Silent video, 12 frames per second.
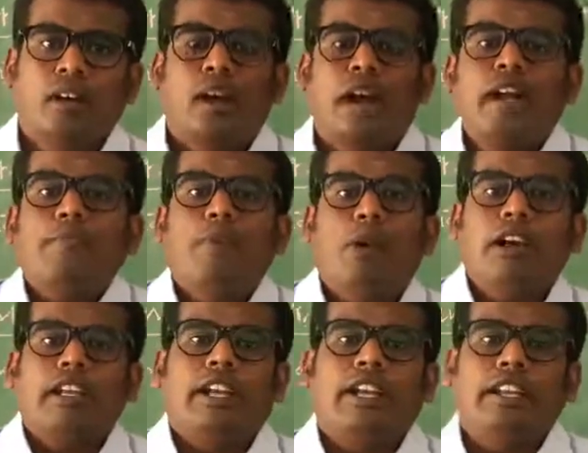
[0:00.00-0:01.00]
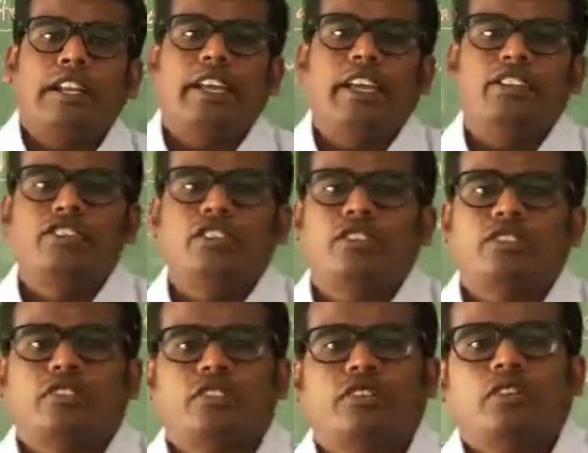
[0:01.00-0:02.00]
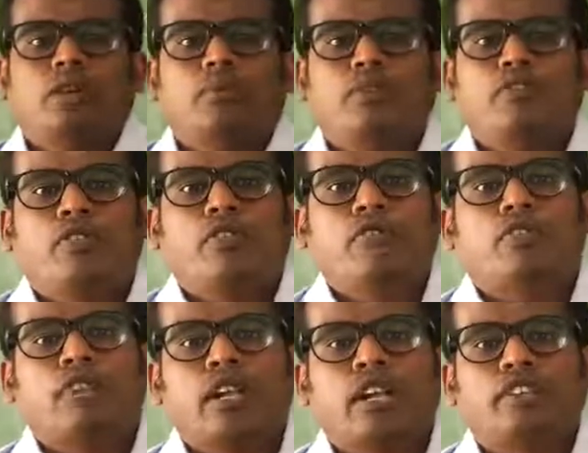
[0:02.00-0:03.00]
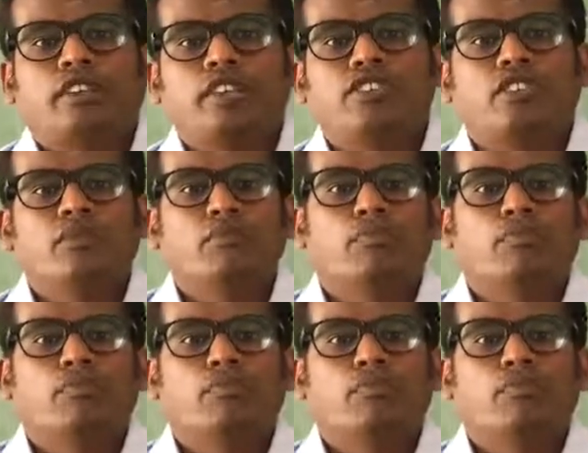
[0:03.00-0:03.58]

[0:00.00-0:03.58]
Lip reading: And pollinating agents. Before fertilization,